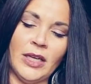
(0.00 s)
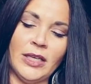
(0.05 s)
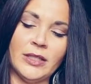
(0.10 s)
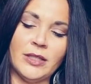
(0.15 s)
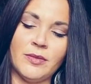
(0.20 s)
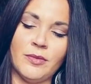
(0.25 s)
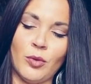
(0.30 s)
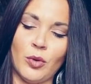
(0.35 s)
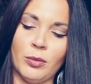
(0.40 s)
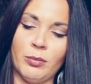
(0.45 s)

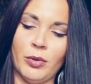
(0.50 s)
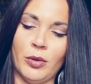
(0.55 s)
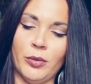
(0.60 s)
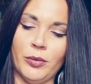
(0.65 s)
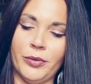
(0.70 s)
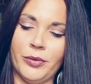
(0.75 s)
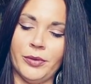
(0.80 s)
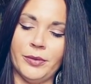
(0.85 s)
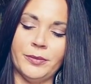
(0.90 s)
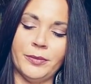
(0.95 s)
It's for
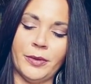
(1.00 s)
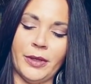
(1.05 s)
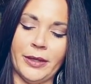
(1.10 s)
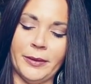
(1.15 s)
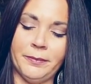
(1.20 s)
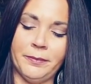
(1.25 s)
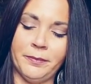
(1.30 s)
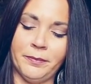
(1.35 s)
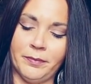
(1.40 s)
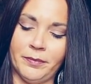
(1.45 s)
both.
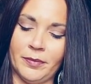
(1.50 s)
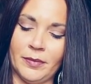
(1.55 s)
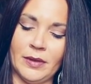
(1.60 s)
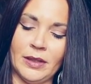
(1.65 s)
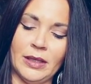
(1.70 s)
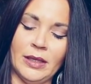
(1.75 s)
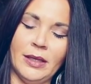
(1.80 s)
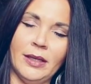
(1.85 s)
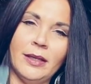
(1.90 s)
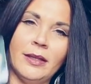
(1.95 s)
Okay.
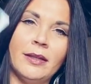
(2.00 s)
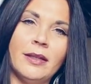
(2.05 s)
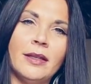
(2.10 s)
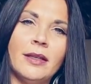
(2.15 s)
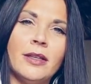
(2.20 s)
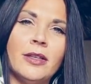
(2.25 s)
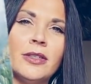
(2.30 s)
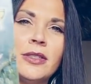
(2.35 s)
Then